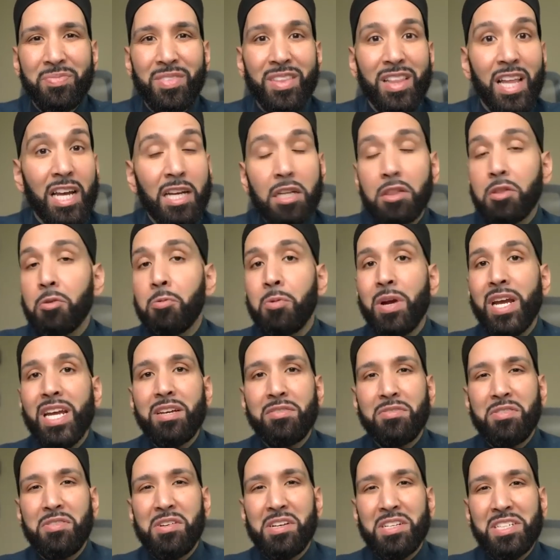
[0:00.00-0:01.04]
Like the rain,
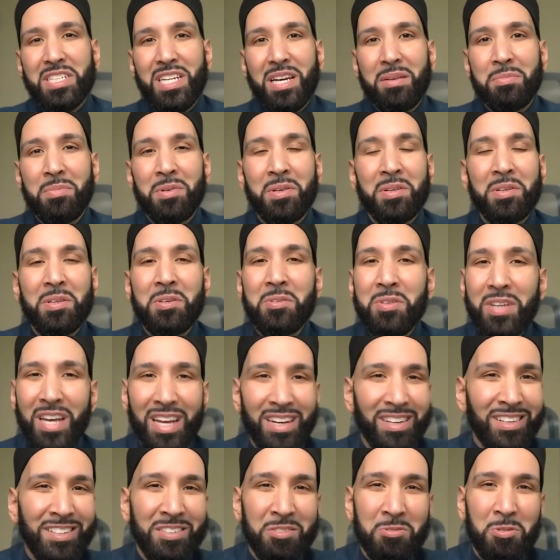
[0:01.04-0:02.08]
for example, you
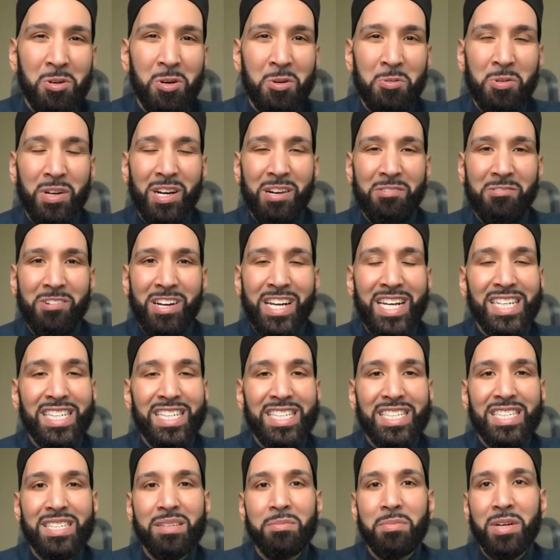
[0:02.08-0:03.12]
can't control when it
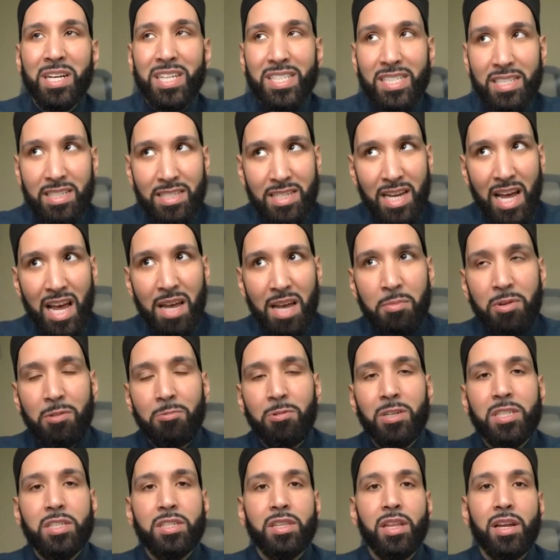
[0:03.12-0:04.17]
rains, but it's a time in
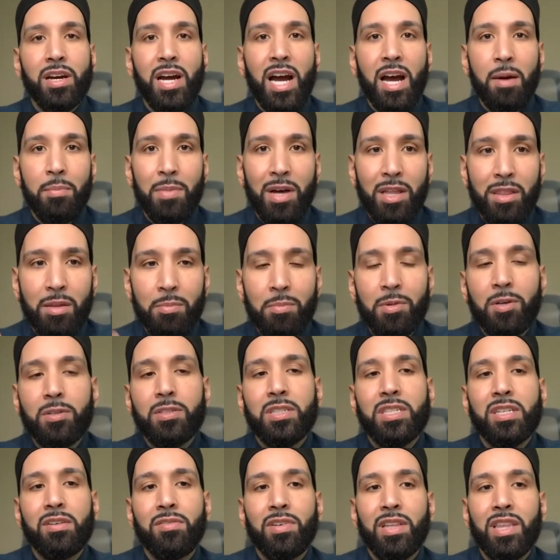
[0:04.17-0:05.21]
which the rahmah, the
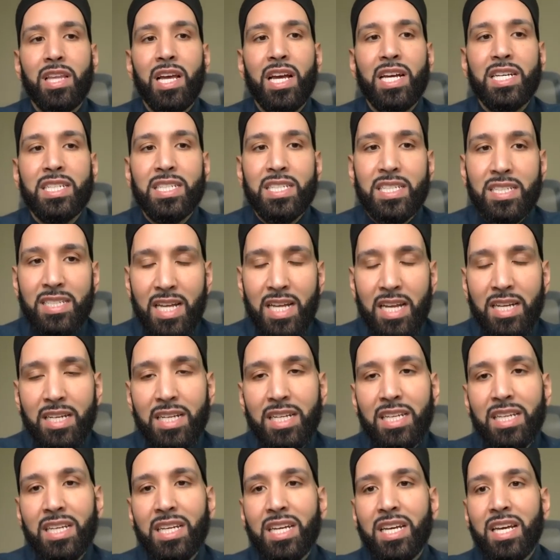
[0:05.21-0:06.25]
mercy of Allah is
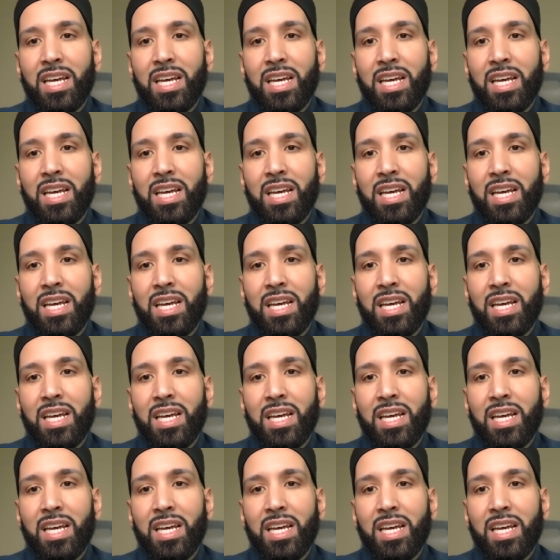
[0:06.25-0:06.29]
descending.